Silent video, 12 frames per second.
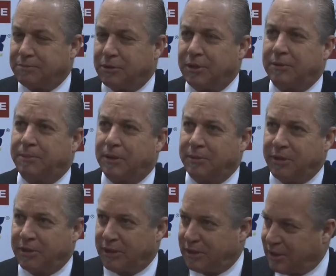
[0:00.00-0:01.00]
during
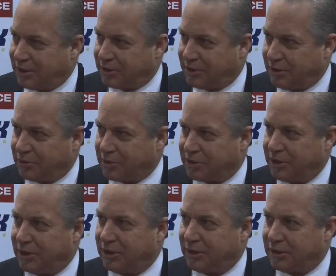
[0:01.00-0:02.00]
preliminary testing, we're
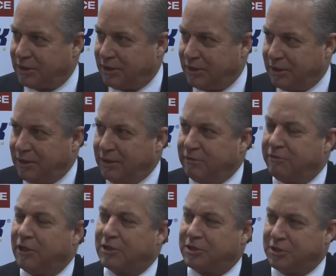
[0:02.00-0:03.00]
seeing that the
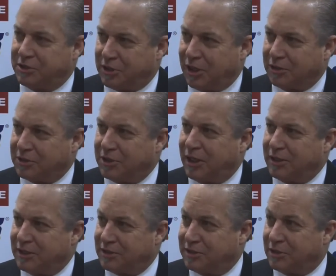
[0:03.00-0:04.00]
flux in solder is not
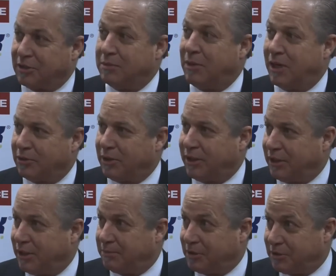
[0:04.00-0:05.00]
necessarily
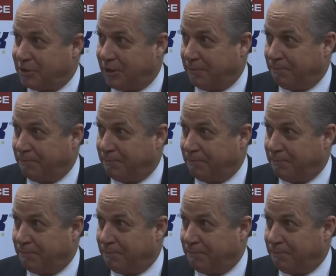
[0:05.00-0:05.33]
migrating up the tip.